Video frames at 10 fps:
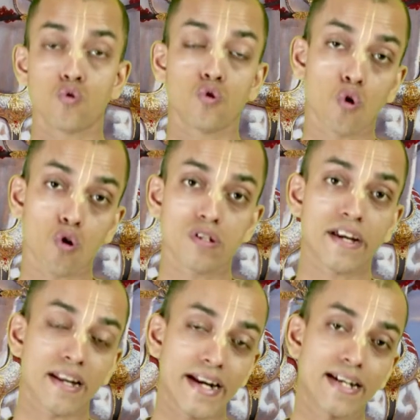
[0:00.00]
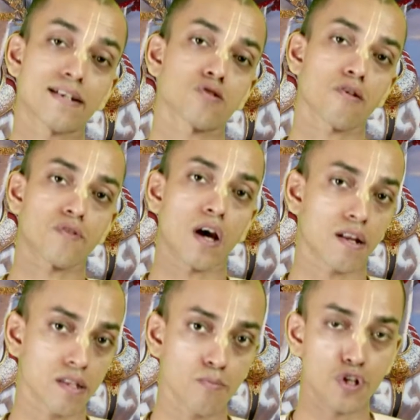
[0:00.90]
To know the greatness of
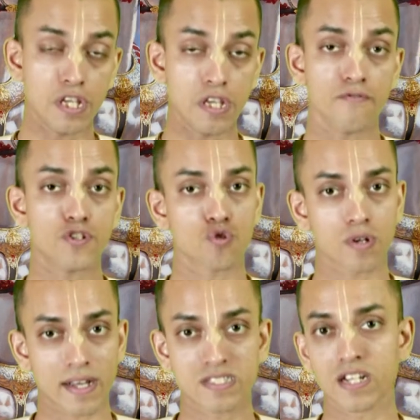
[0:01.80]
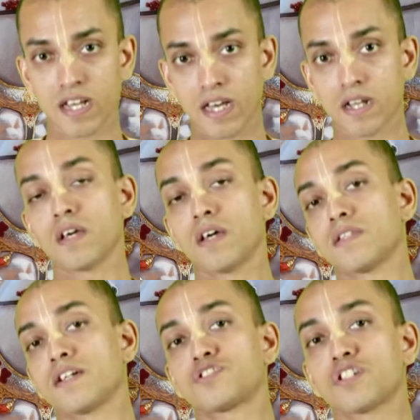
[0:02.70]
Narada Muni, we should consider
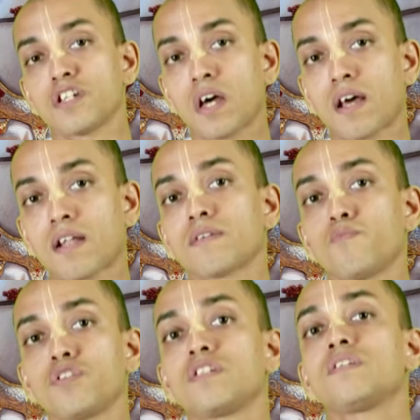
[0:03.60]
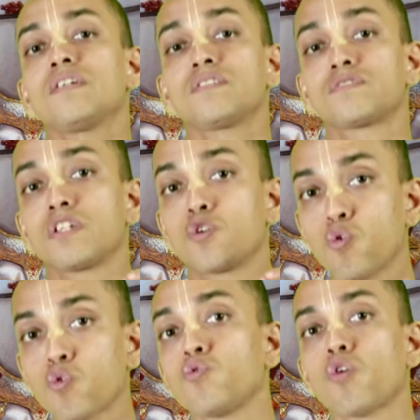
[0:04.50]
that Sri Narada Muni is the
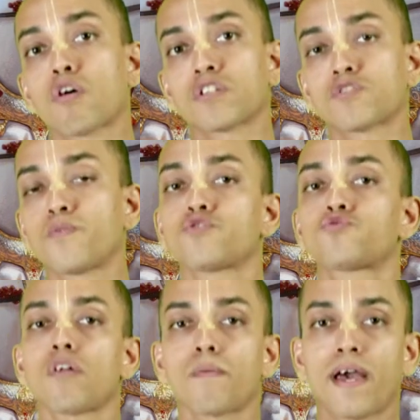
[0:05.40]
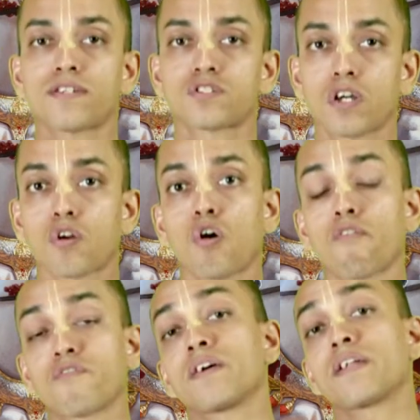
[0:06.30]
guru or the spiritual master
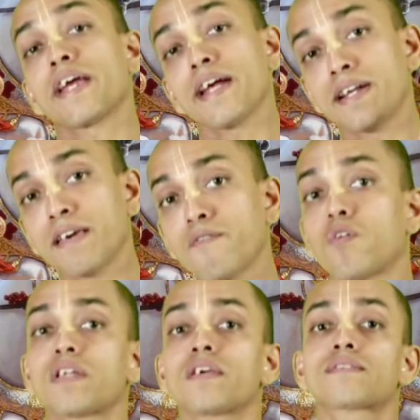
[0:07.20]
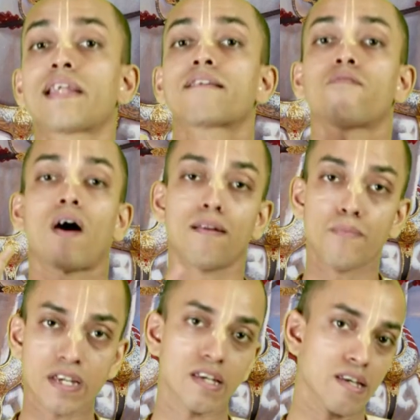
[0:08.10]
of great devotees like
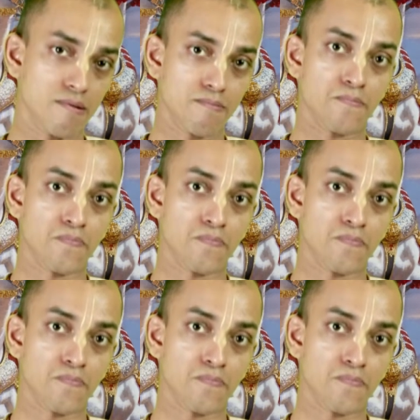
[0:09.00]
Valmiki,